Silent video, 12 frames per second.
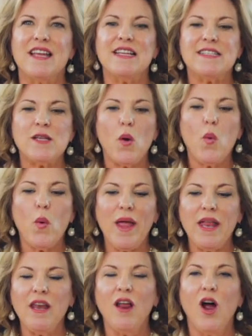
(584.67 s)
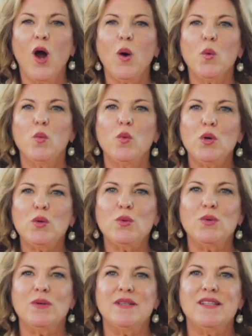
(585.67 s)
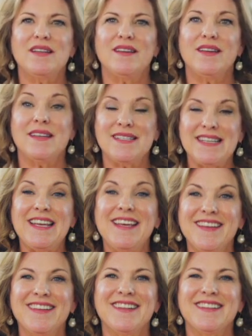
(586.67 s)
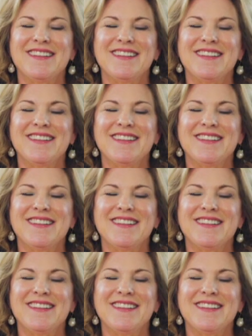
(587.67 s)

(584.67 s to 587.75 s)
So when our wound is healed,